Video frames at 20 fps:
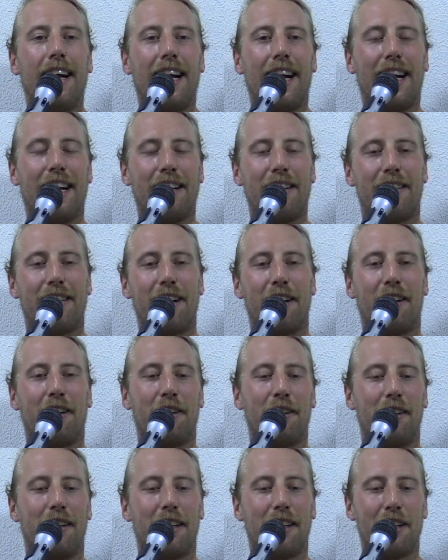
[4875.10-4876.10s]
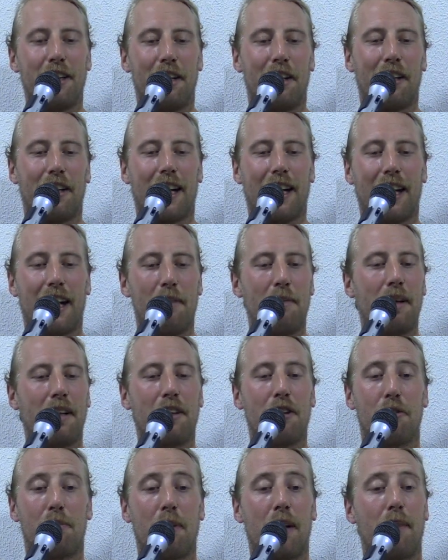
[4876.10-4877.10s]
And so, like, I'm at
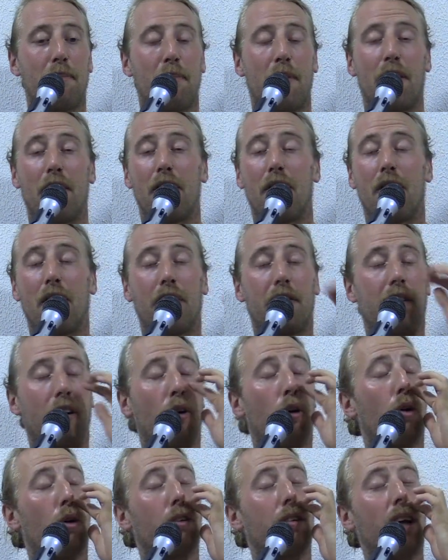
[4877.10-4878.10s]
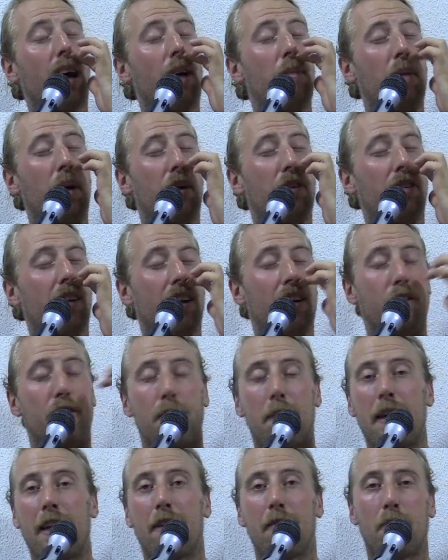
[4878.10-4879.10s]
this, the whole time I was there
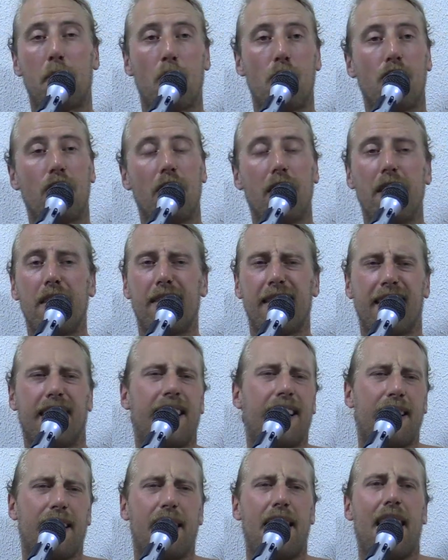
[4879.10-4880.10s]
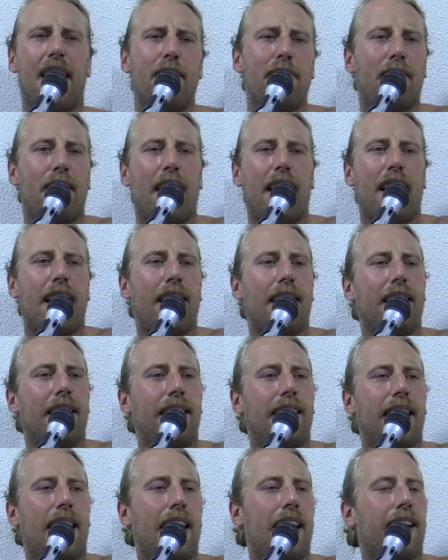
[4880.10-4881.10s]
speaking Portuguese, and, like,
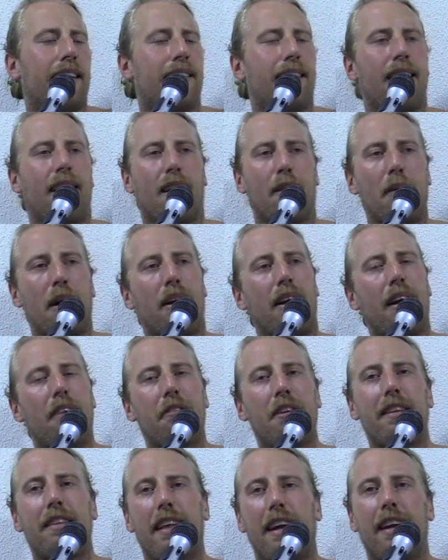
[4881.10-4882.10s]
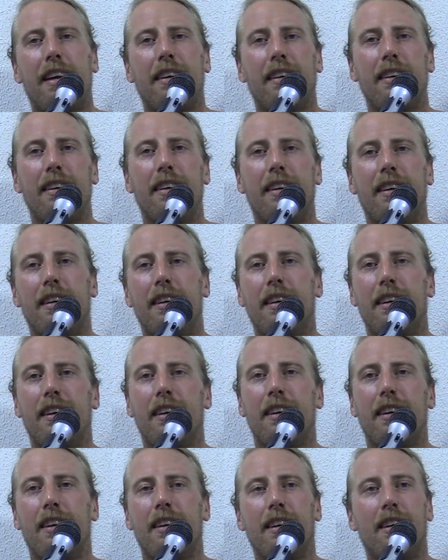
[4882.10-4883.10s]
I can't talk about everything,
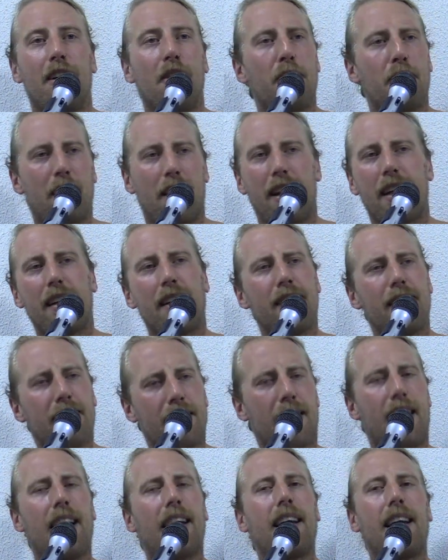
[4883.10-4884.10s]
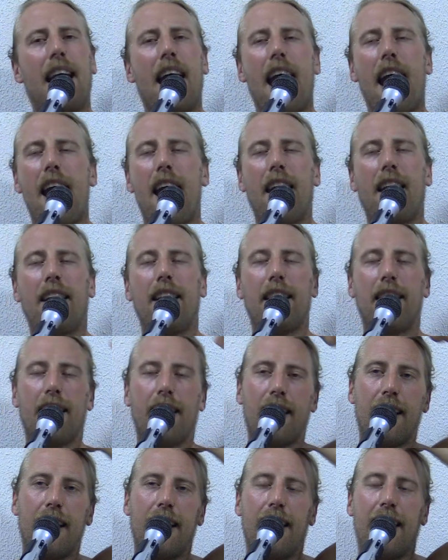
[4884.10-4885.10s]
but I can hang.
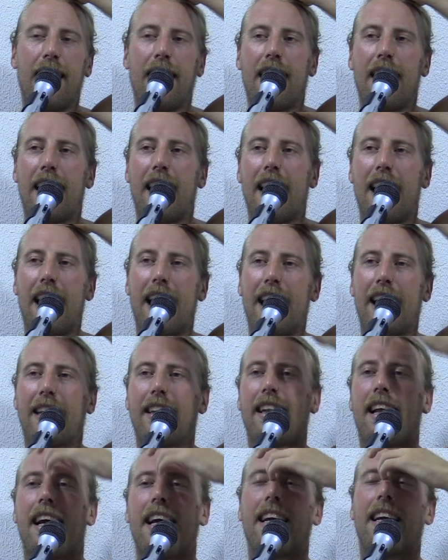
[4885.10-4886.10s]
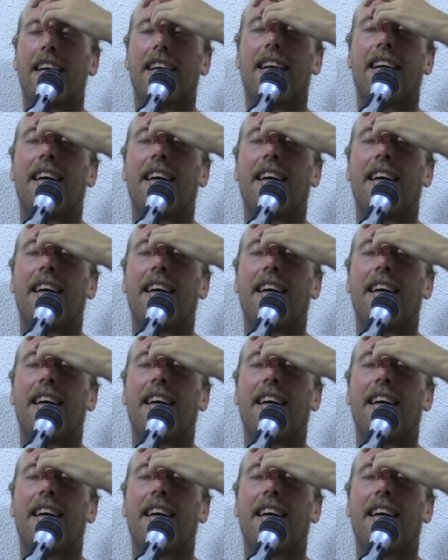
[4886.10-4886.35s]
And, like,